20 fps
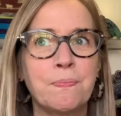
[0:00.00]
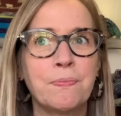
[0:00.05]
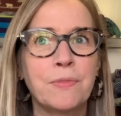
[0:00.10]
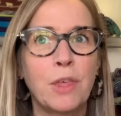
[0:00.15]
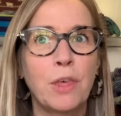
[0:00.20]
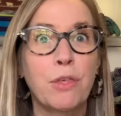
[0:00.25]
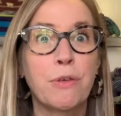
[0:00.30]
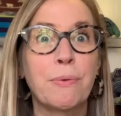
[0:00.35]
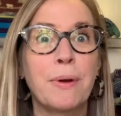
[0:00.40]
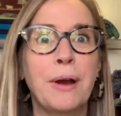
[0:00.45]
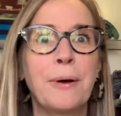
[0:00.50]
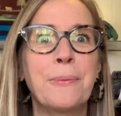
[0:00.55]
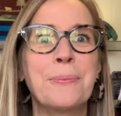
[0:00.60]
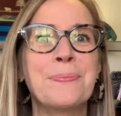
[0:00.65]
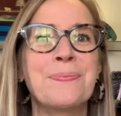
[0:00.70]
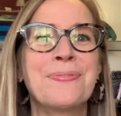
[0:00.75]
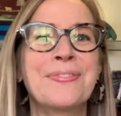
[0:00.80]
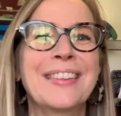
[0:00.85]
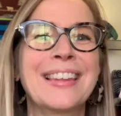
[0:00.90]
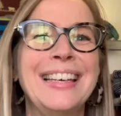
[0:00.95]
throw.
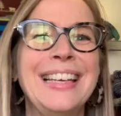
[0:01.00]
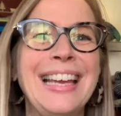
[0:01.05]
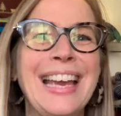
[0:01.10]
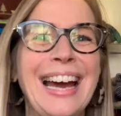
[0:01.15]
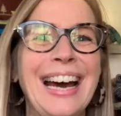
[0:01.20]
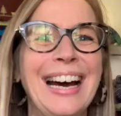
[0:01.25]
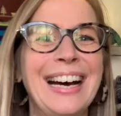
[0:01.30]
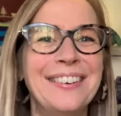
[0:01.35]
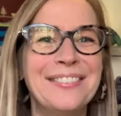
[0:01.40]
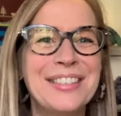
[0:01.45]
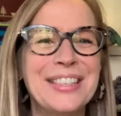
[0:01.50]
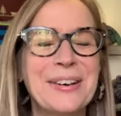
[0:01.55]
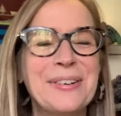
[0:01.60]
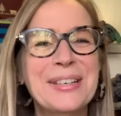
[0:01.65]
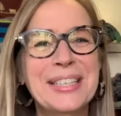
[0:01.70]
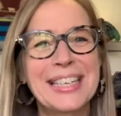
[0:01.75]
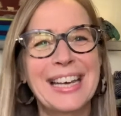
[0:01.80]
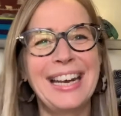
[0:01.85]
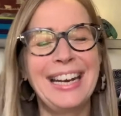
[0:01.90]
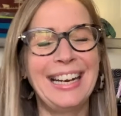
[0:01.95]
Yeah, I'm so
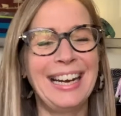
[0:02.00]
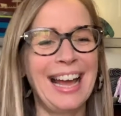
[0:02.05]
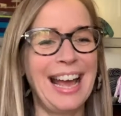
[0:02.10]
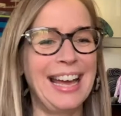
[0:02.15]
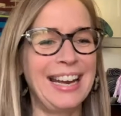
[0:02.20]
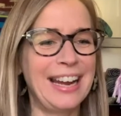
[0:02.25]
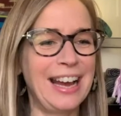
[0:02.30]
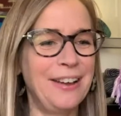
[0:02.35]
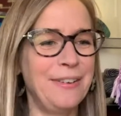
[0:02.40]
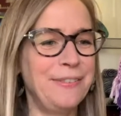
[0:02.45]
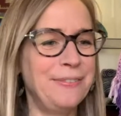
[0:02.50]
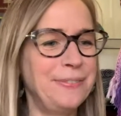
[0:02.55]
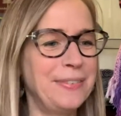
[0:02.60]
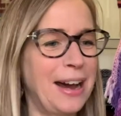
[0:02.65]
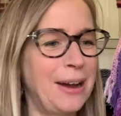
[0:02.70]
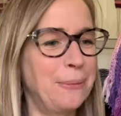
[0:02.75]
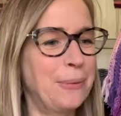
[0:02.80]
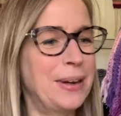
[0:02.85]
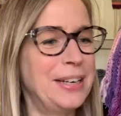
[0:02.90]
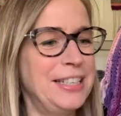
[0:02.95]
excited, and
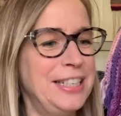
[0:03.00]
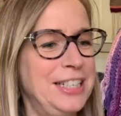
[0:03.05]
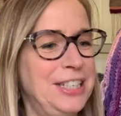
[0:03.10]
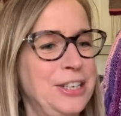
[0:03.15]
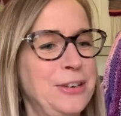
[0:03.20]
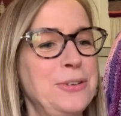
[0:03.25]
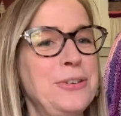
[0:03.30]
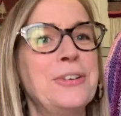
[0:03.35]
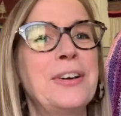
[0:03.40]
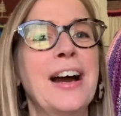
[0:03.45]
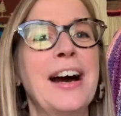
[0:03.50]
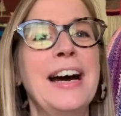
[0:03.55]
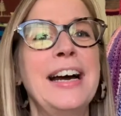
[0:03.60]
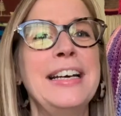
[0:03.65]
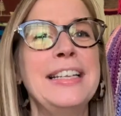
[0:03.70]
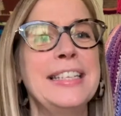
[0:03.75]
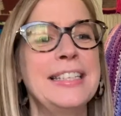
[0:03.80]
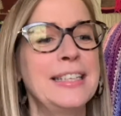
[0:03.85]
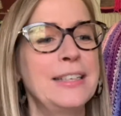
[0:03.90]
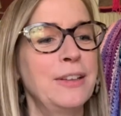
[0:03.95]
I wanted to show you
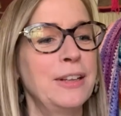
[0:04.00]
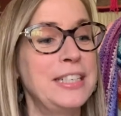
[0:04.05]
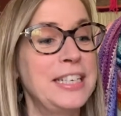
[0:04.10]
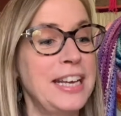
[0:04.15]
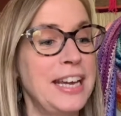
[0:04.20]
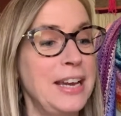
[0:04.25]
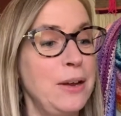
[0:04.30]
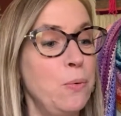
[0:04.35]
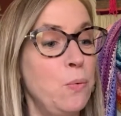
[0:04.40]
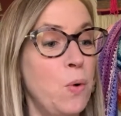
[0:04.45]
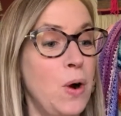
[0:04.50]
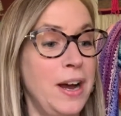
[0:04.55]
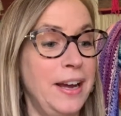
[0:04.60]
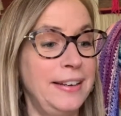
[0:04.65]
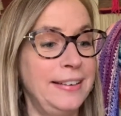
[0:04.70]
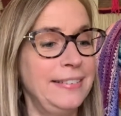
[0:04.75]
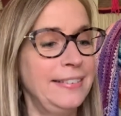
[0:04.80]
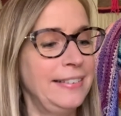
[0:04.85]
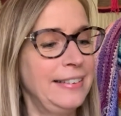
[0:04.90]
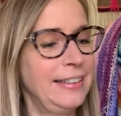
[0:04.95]
guys the day
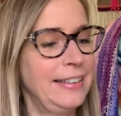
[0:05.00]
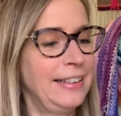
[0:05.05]
1